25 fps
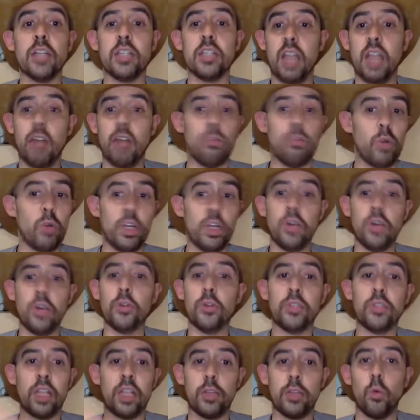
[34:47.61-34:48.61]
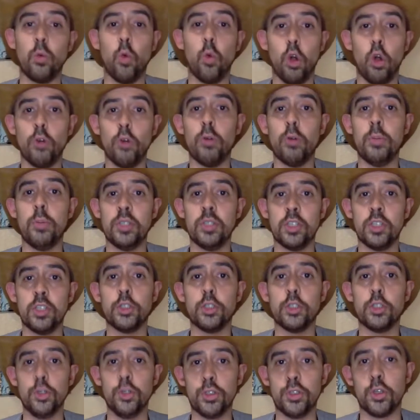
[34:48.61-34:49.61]
And everyone knows that the War Room is a
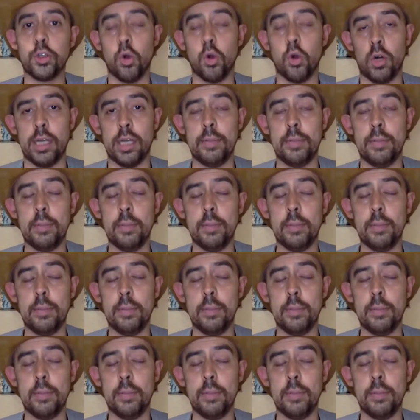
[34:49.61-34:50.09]
true story.